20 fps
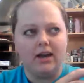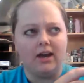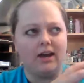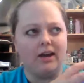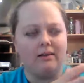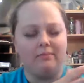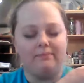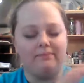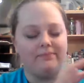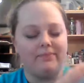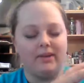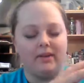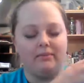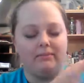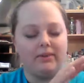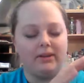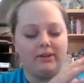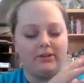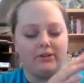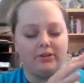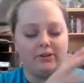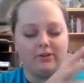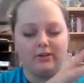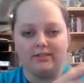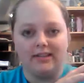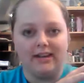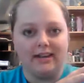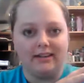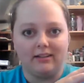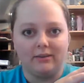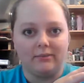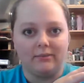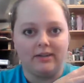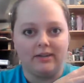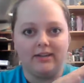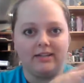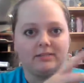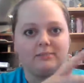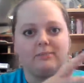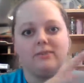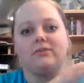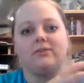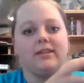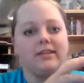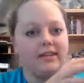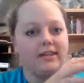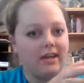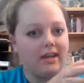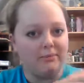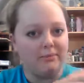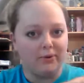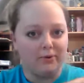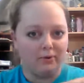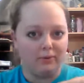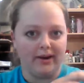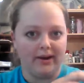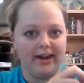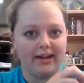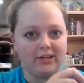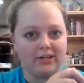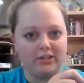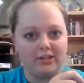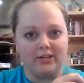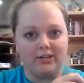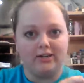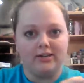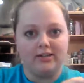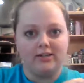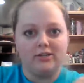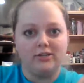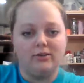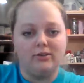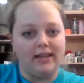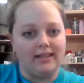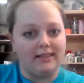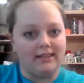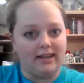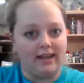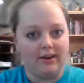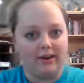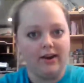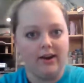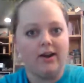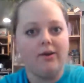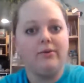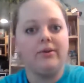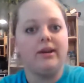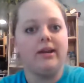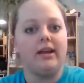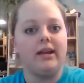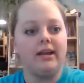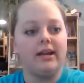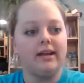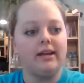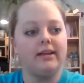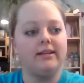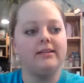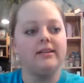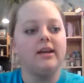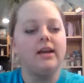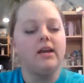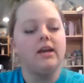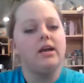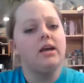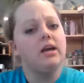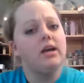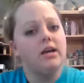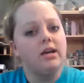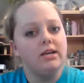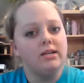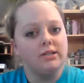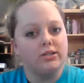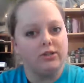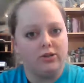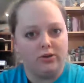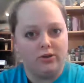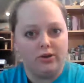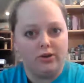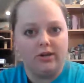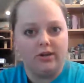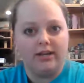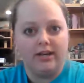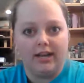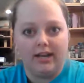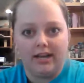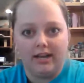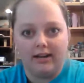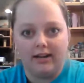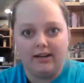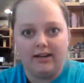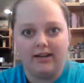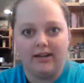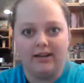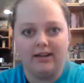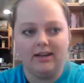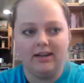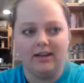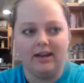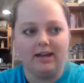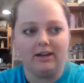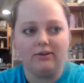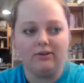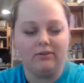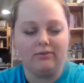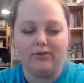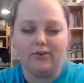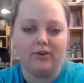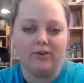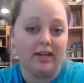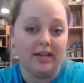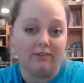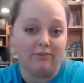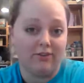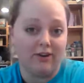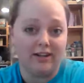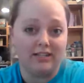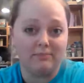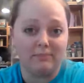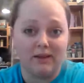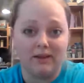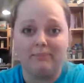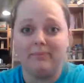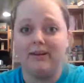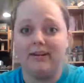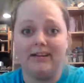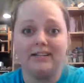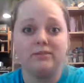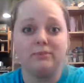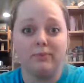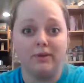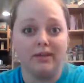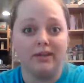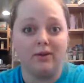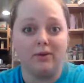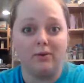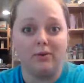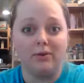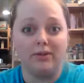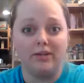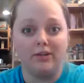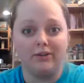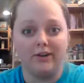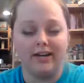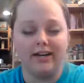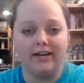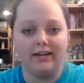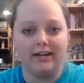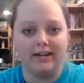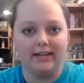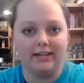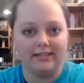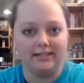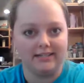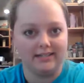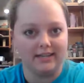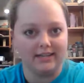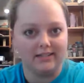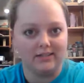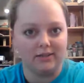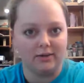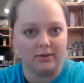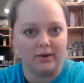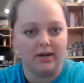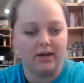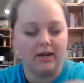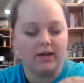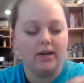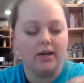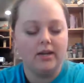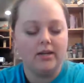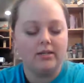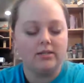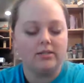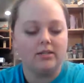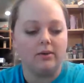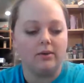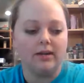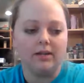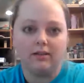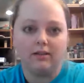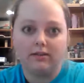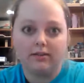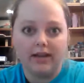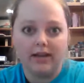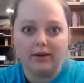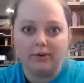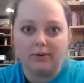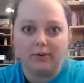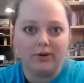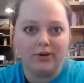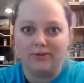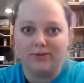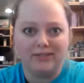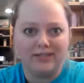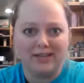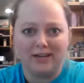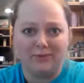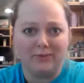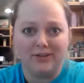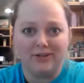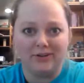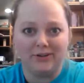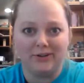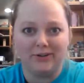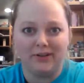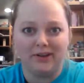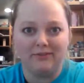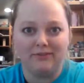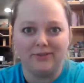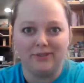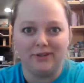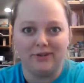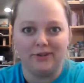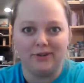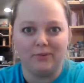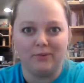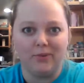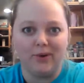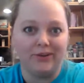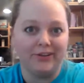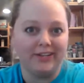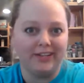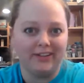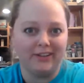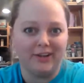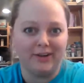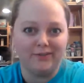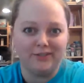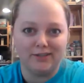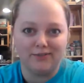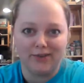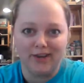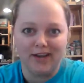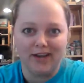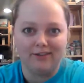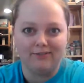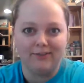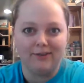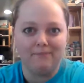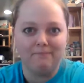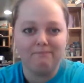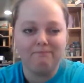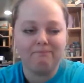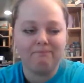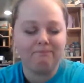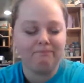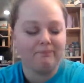I'm not sure exactly what it is, but there's like a chemical reaction to let the air out. And so you could get, I don't know if you could get frostbite, but it gets really cold and your hand kind of sticks to it. So either that or use like winter gloves or welding gloves if you have them.